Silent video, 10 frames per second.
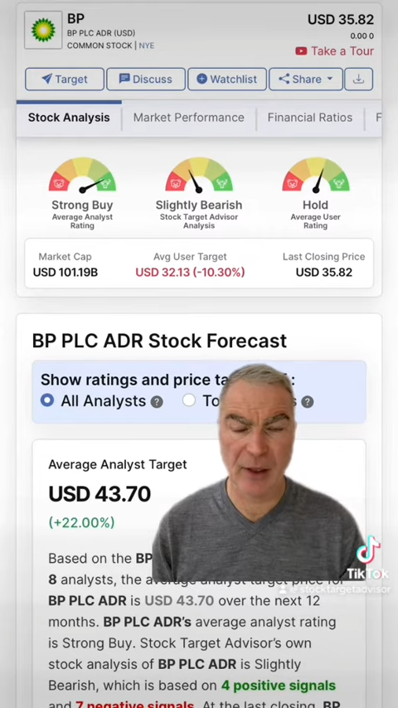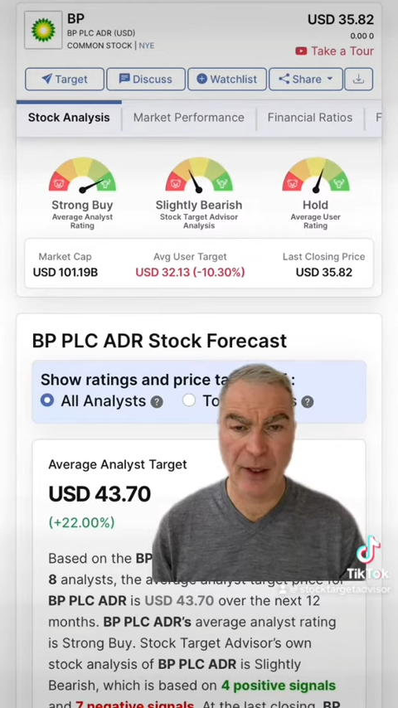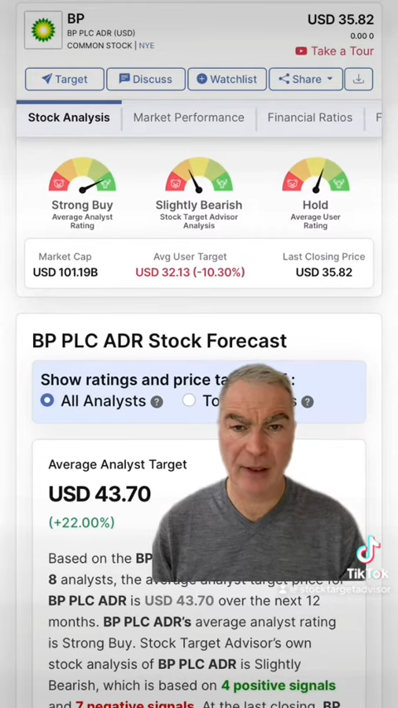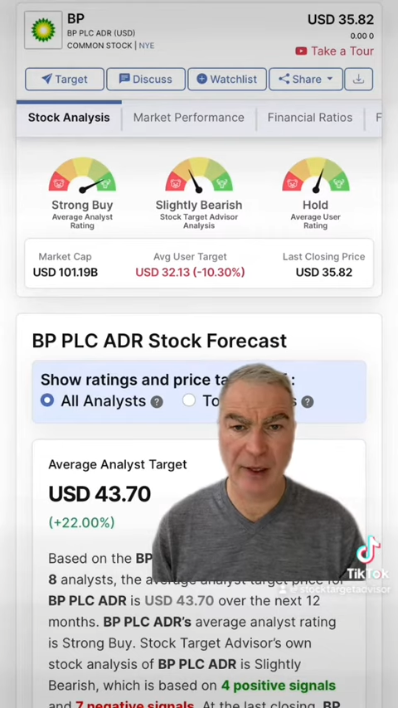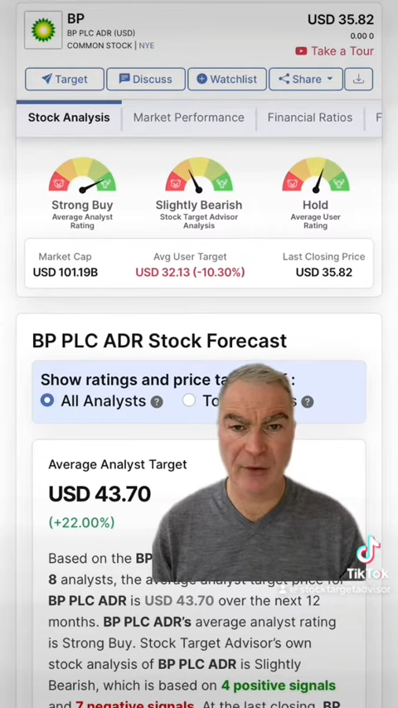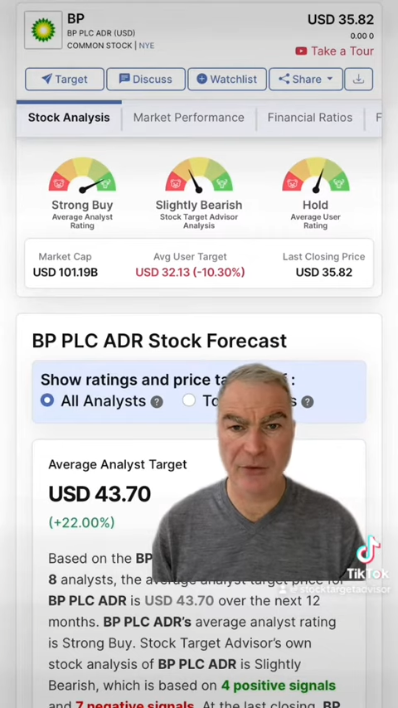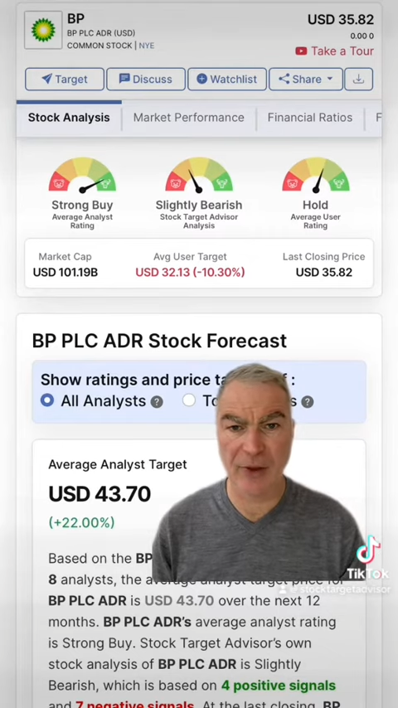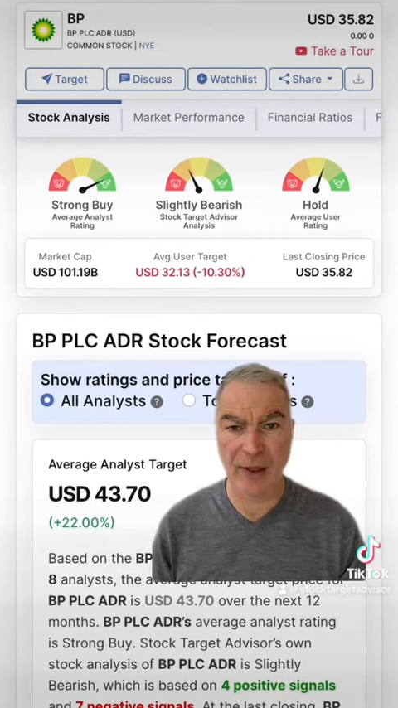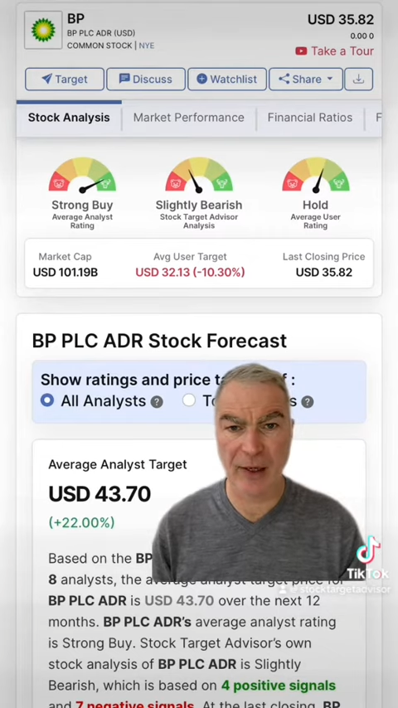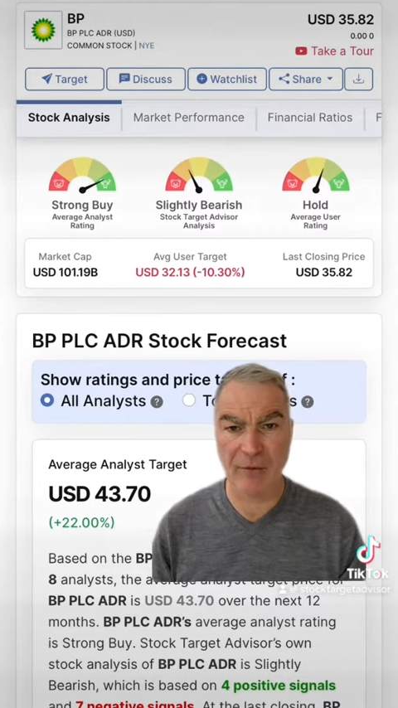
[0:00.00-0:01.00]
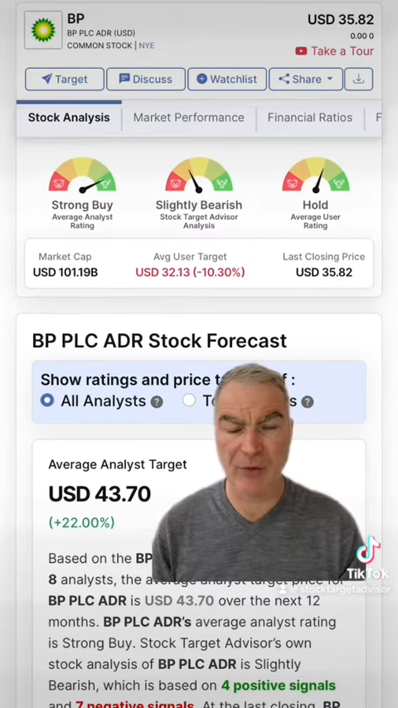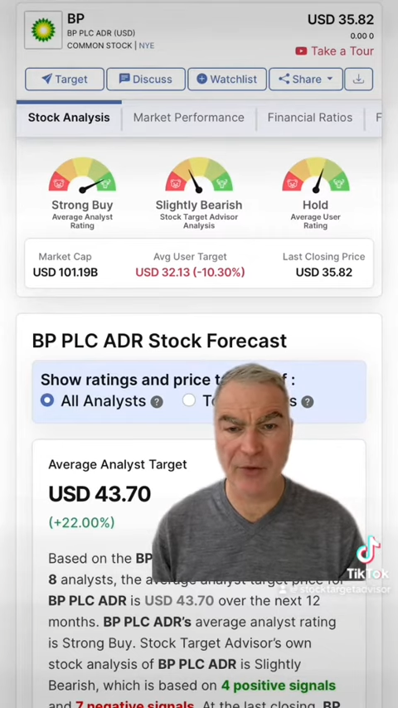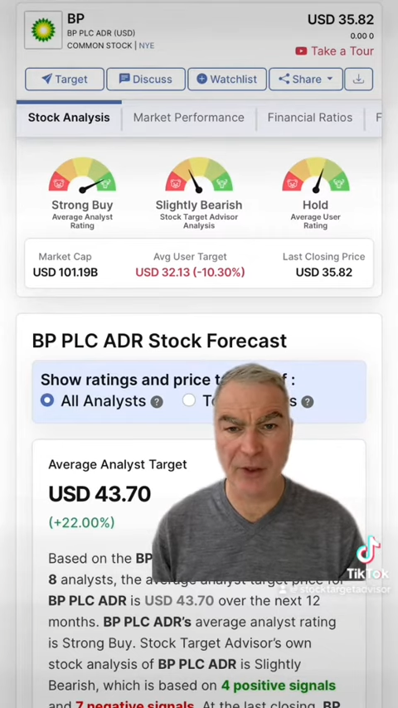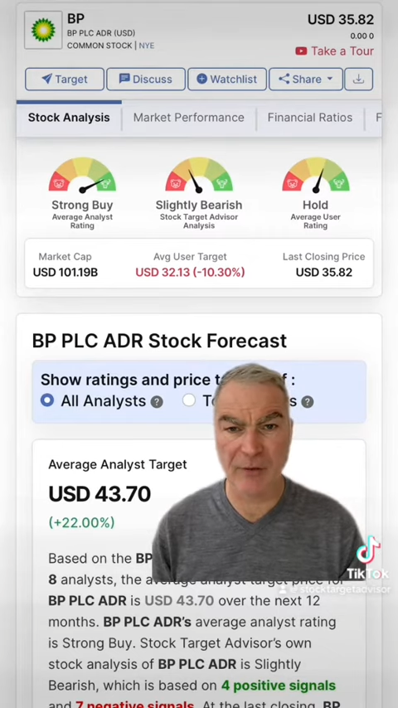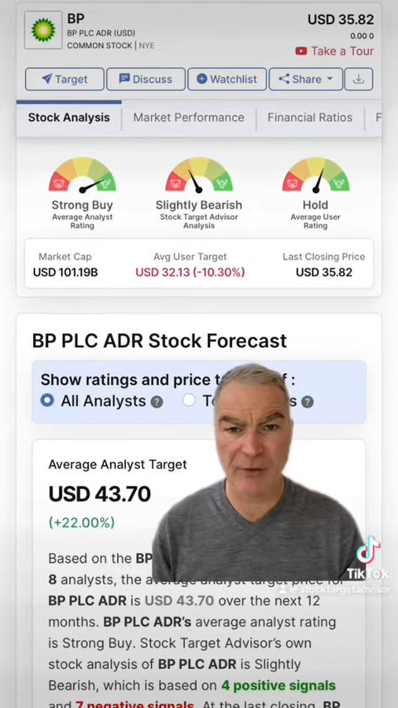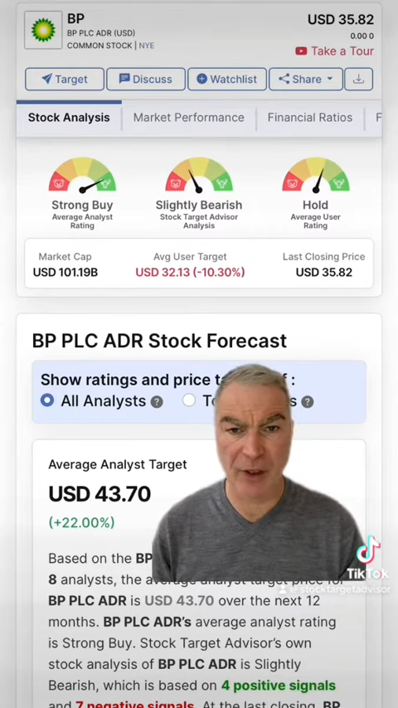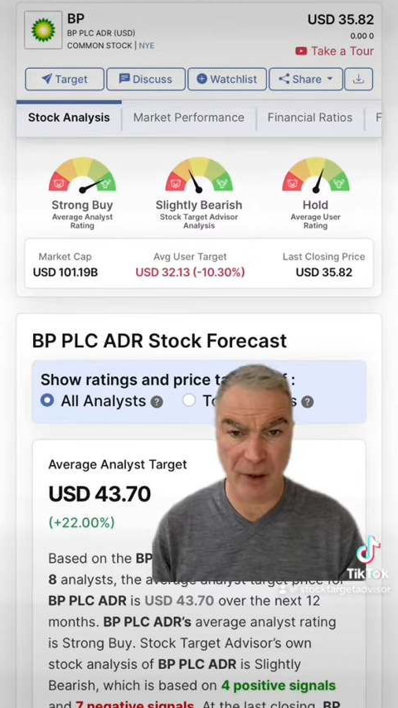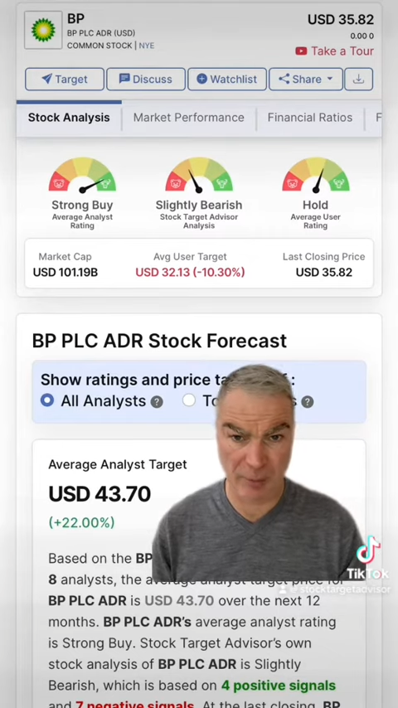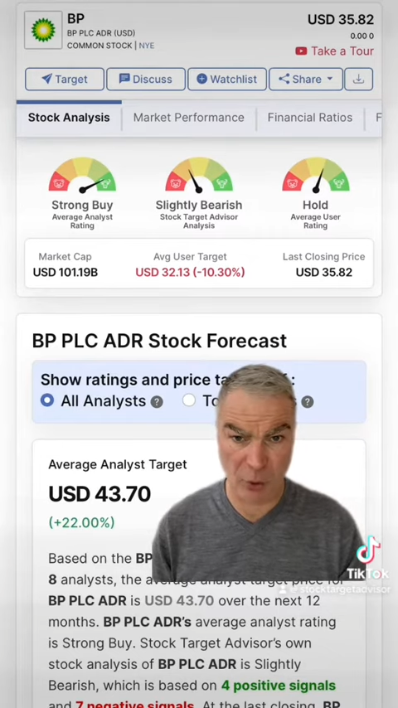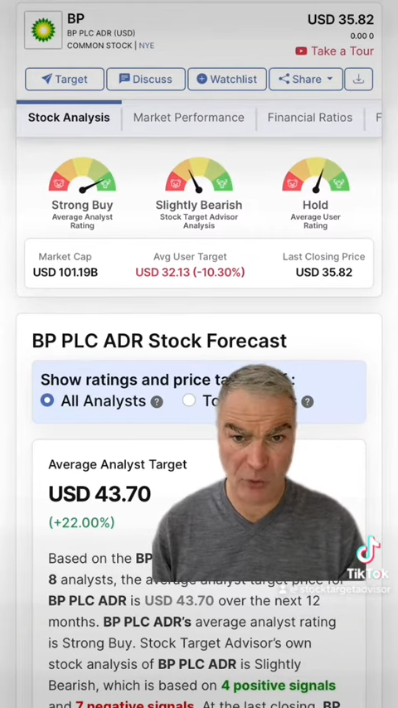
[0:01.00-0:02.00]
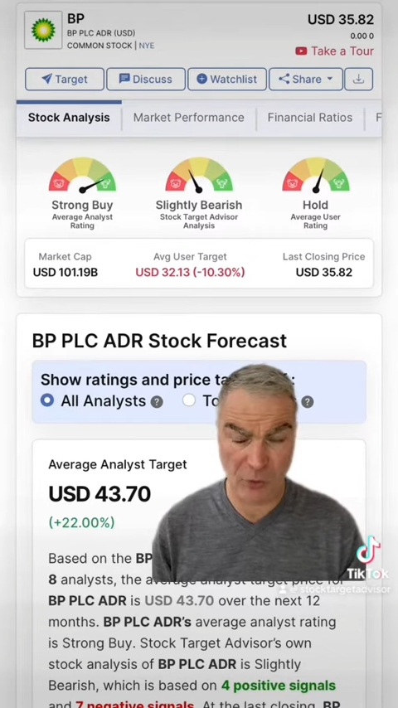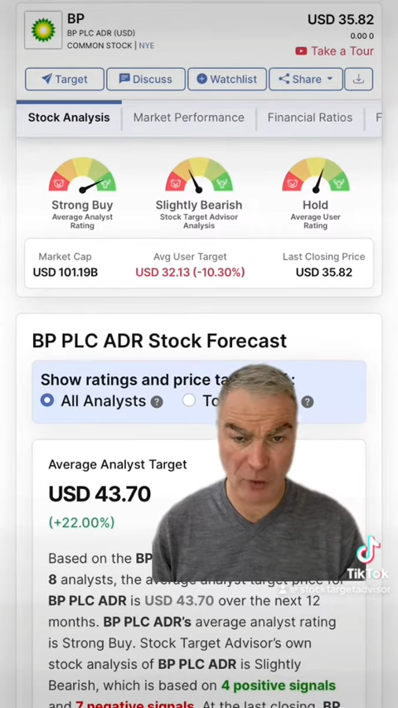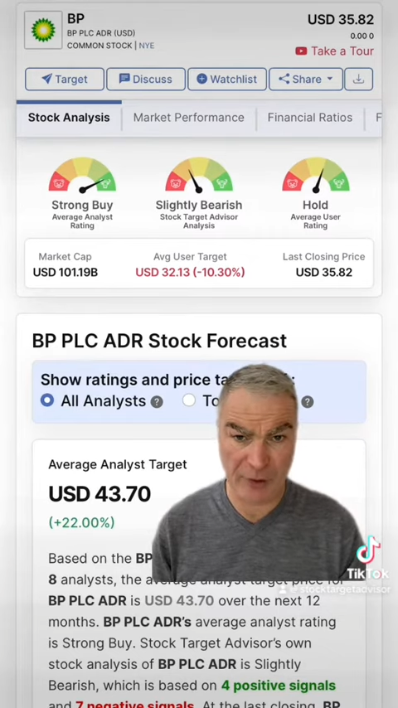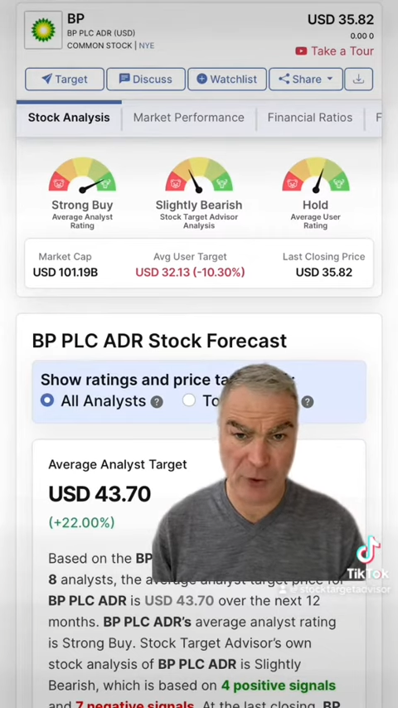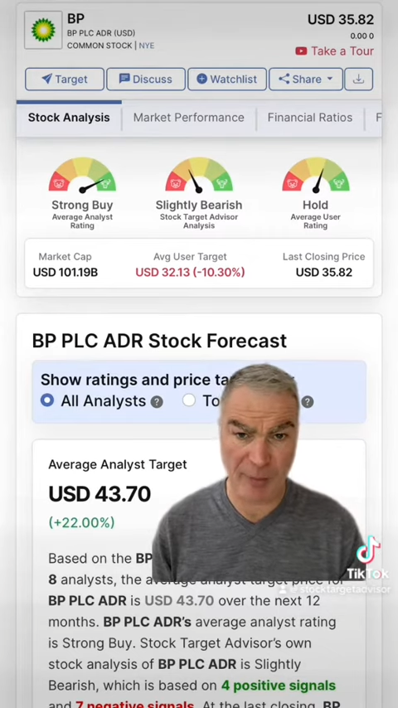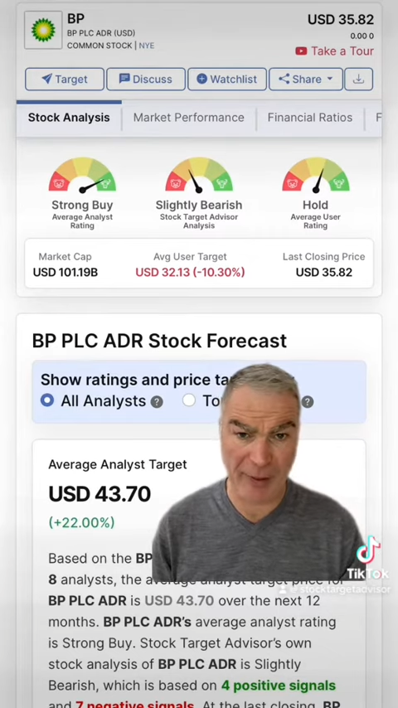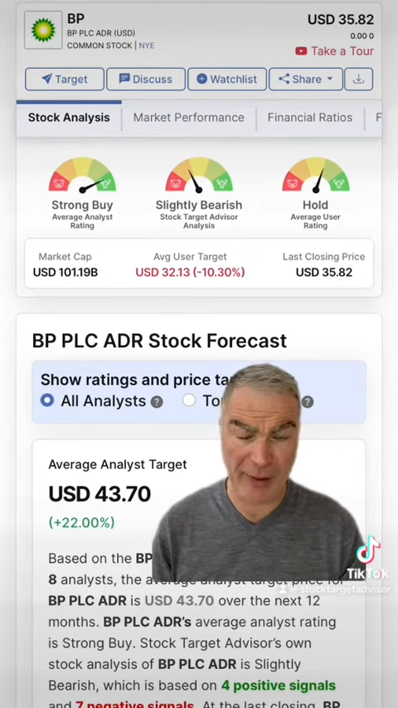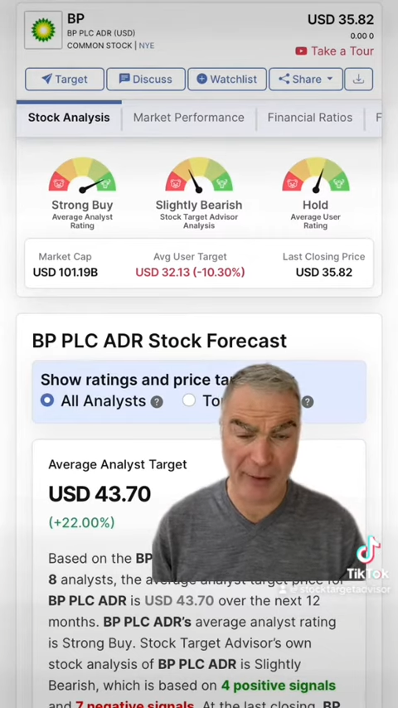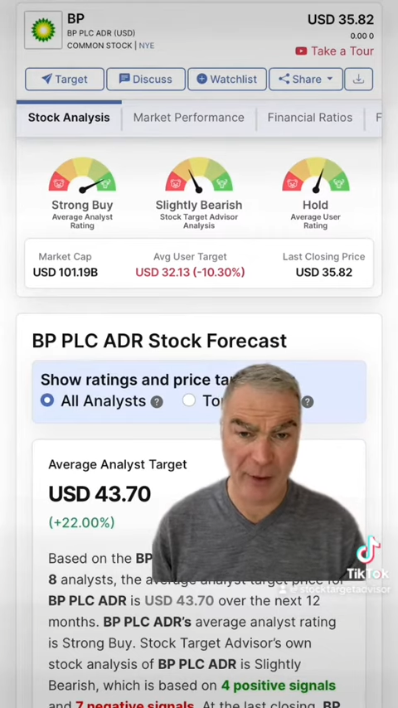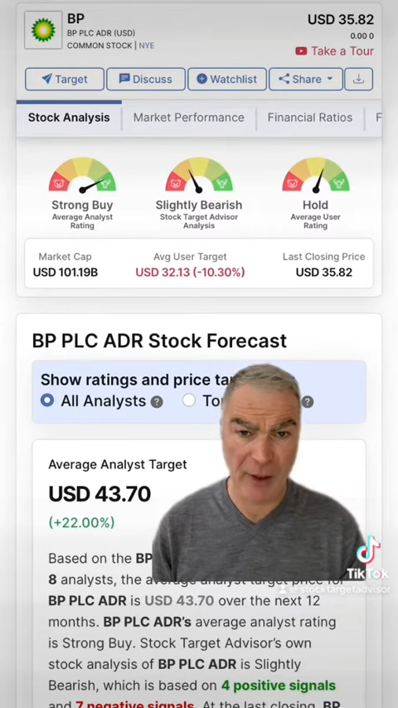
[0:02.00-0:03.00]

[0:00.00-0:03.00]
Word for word: announced they have received approval in Japan